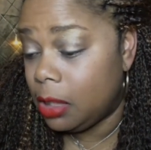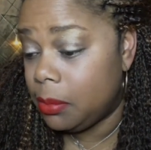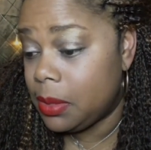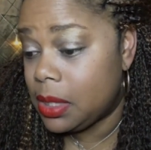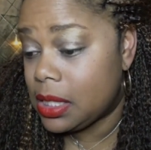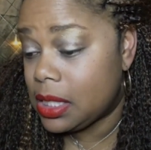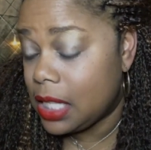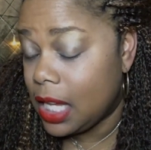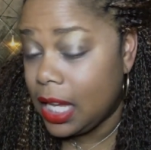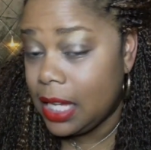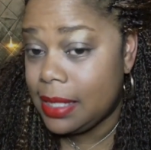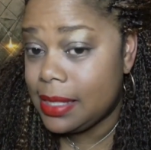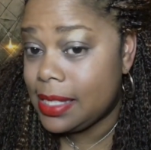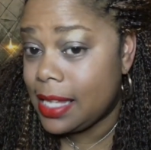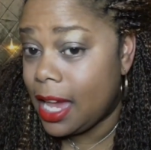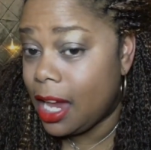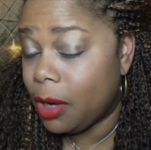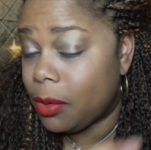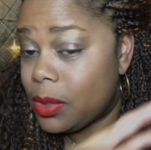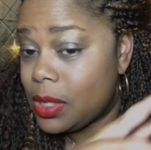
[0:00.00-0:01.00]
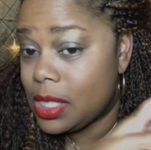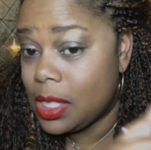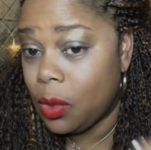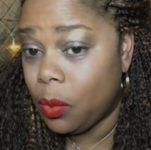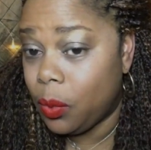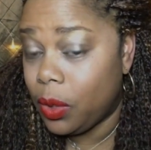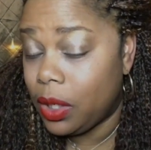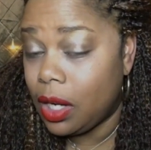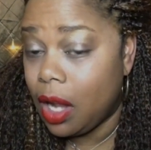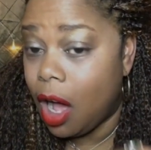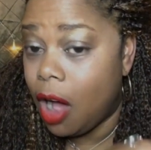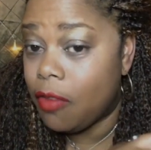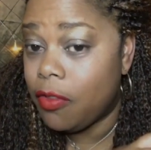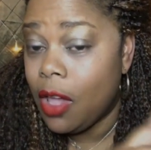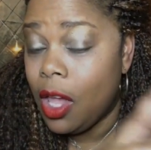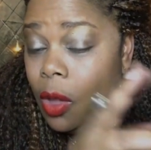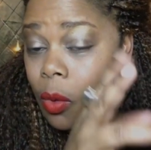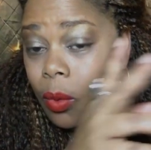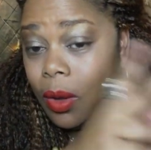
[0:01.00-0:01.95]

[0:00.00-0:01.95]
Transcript: Them the same sirens that went off